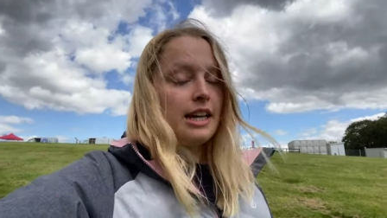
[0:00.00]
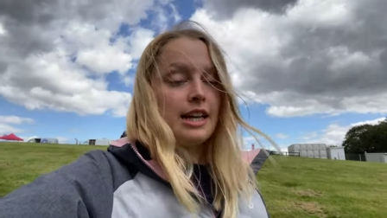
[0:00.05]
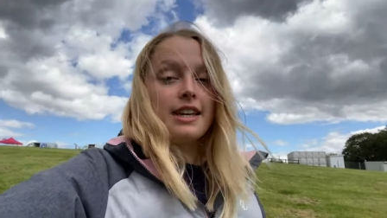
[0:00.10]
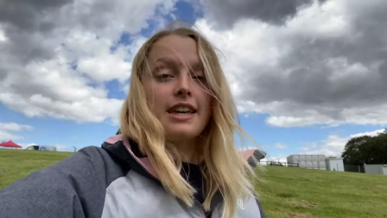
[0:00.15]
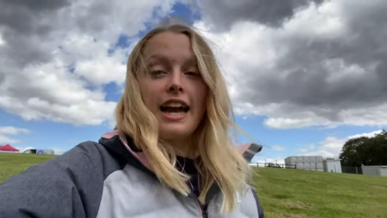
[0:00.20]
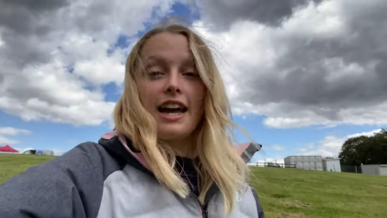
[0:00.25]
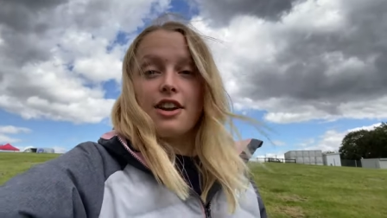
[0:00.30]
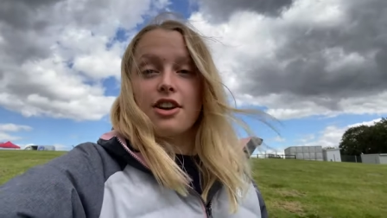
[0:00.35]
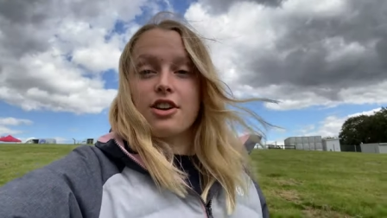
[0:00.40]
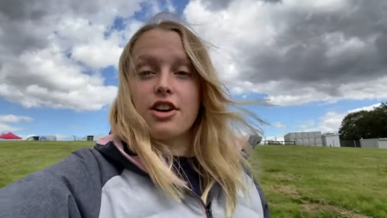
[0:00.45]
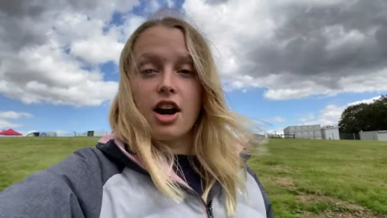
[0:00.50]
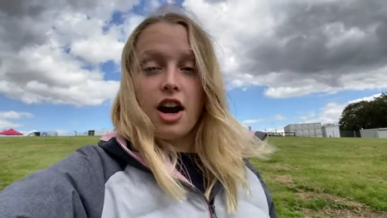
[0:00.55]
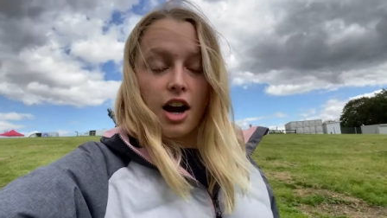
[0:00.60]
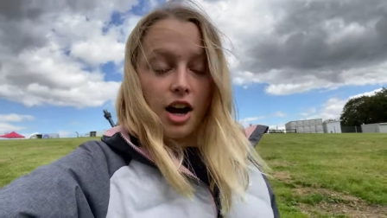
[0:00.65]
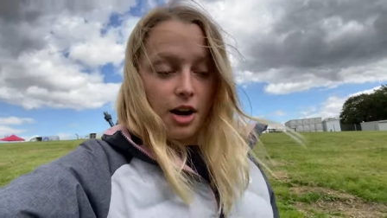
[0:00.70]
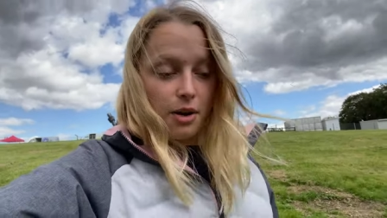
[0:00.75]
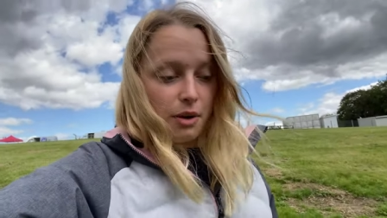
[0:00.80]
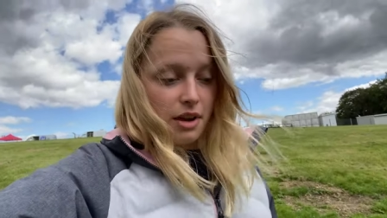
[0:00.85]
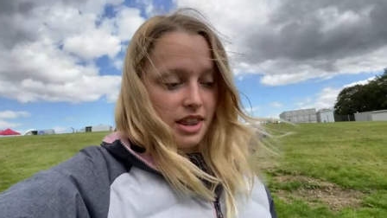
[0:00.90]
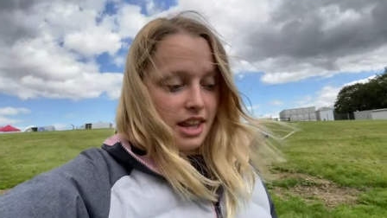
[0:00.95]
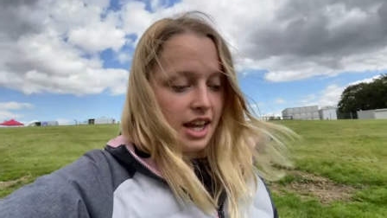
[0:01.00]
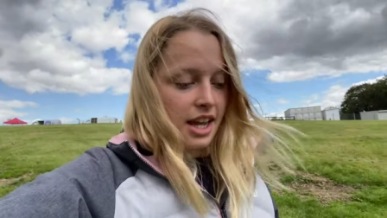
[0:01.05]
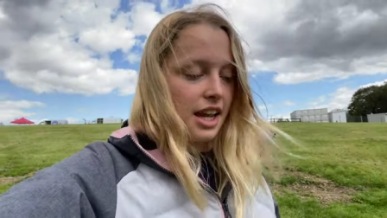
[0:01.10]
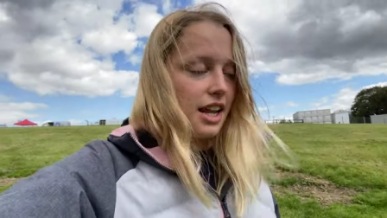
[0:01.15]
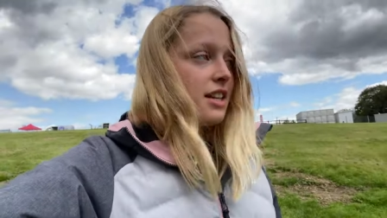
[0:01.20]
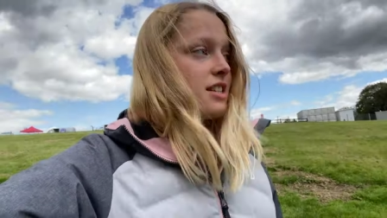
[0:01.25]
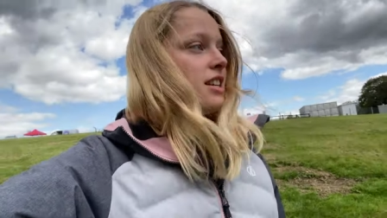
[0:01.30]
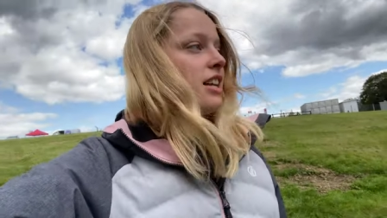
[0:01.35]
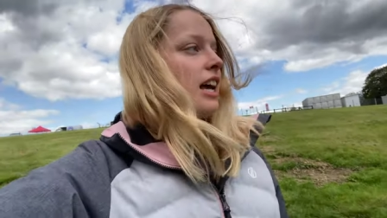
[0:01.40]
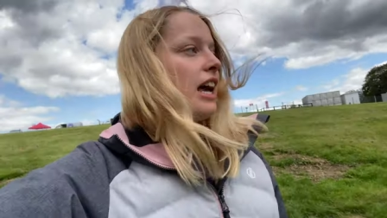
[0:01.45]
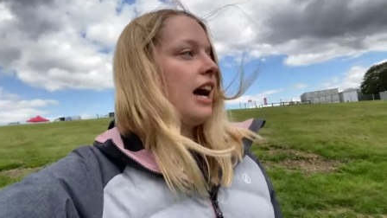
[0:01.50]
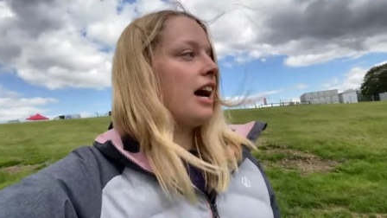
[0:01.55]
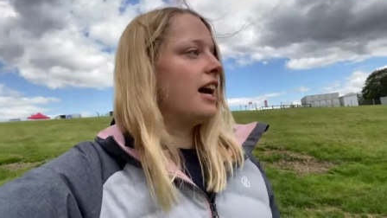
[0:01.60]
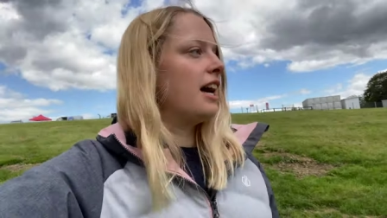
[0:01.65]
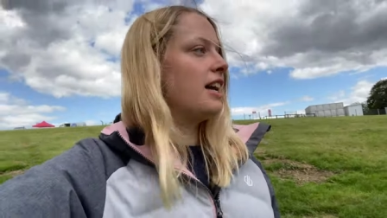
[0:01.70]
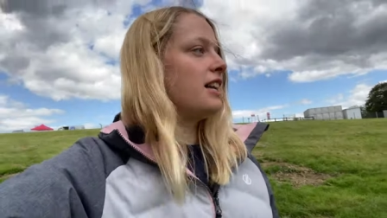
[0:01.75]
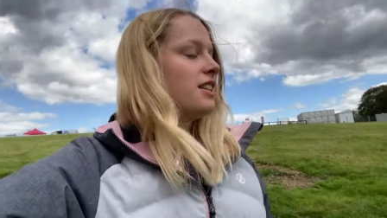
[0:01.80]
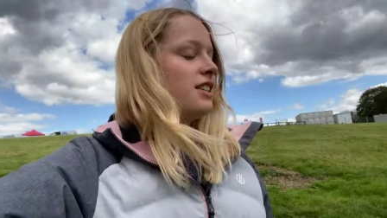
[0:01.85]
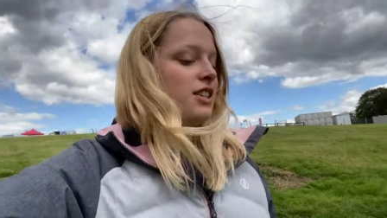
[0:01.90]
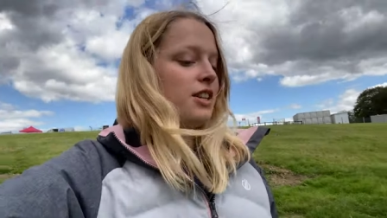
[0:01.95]
can occur with it
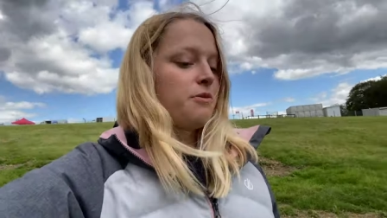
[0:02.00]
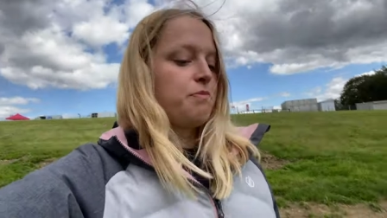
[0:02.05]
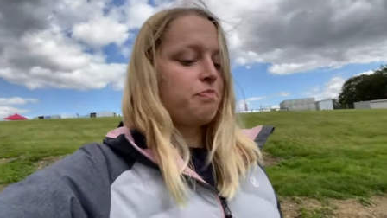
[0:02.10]
and